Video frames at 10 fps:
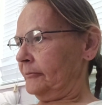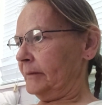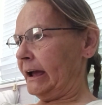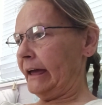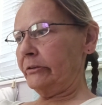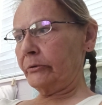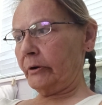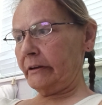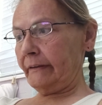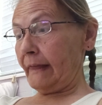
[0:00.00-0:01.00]
My
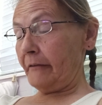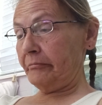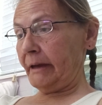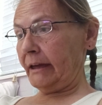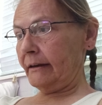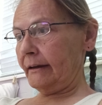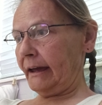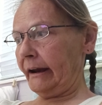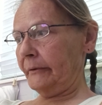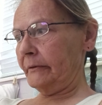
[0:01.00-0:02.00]
escorts left me,
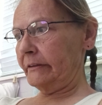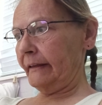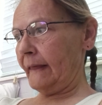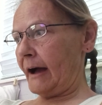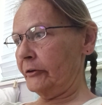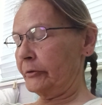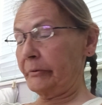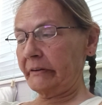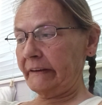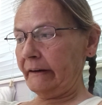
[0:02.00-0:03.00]
and I was allowed to
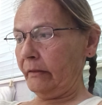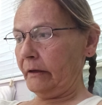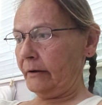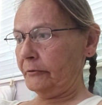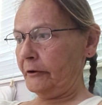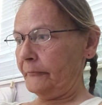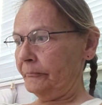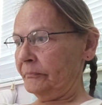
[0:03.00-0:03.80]
proceed alone,